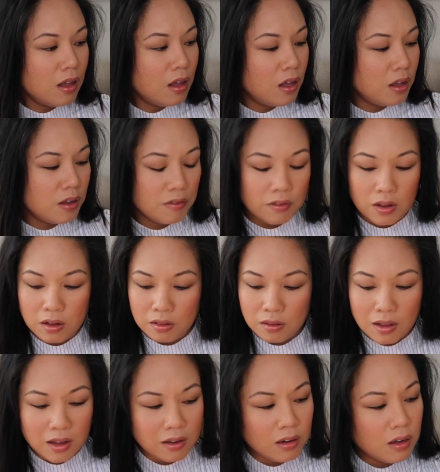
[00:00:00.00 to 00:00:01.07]
of a
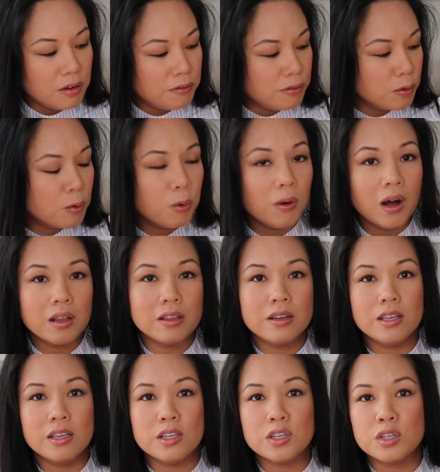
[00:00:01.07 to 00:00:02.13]
lot of the
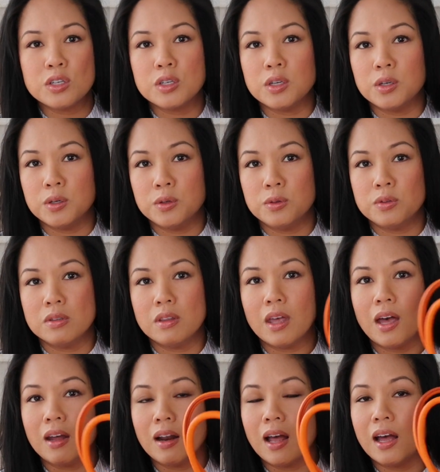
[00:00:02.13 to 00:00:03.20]
quality issues
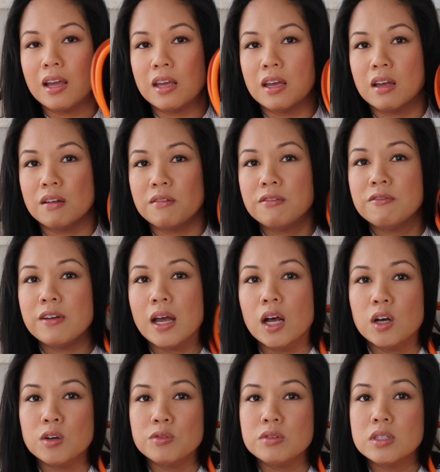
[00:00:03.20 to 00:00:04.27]
that I have
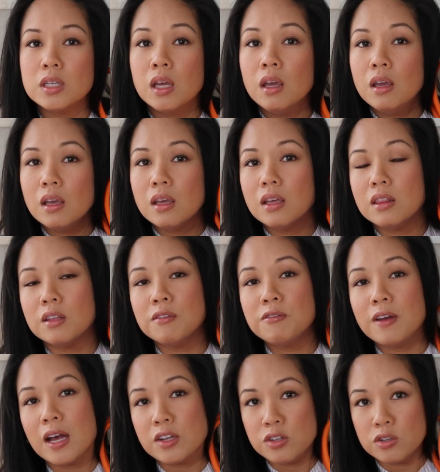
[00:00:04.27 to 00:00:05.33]
found in the
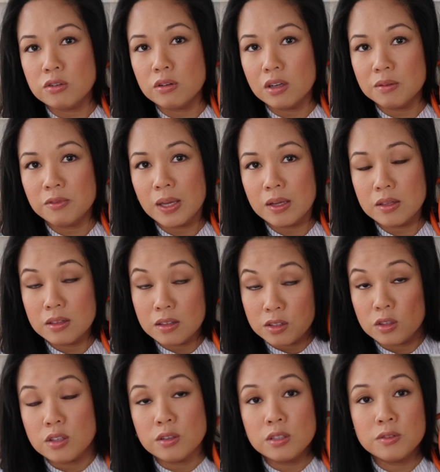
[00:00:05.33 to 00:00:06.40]
Fashion Drug
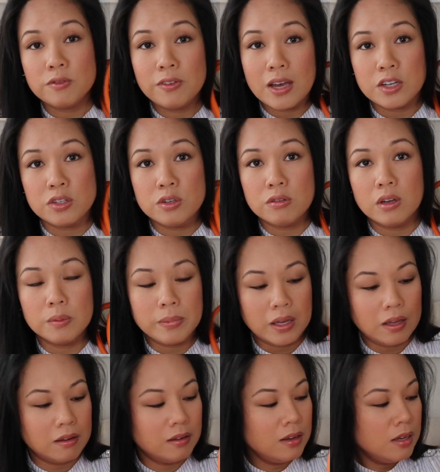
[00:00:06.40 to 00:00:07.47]
this Fashion Drug
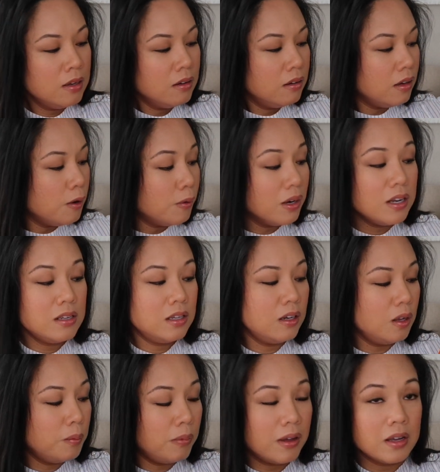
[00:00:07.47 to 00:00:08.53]
bag. And when I
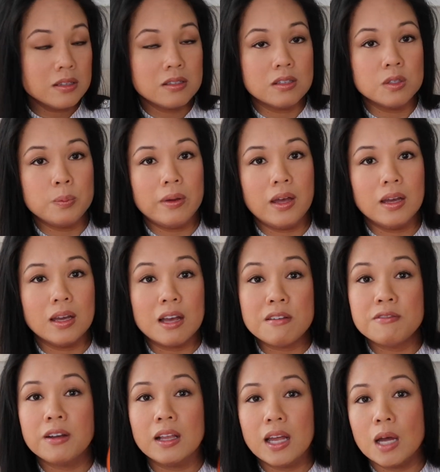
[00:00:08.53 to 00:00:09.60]
did unbox this bag,
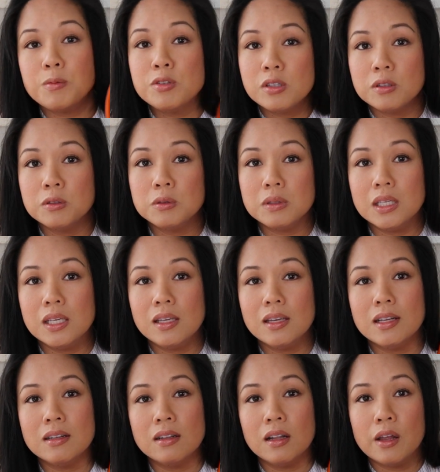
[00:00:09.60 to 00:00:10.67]
I fell
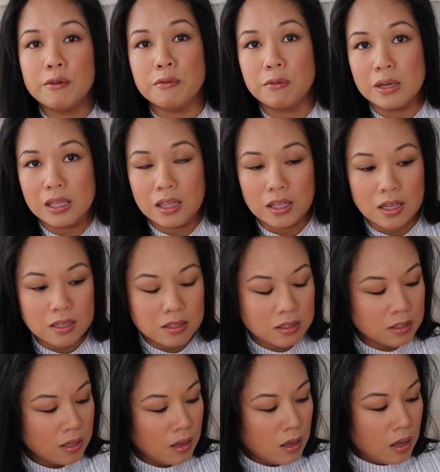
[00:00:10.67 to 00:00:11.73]
absolutely in love with
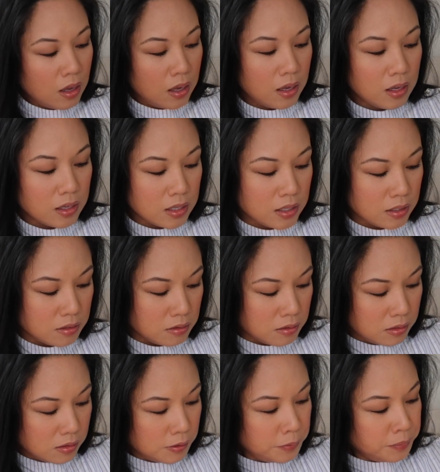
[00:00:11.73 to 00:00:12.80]
it. And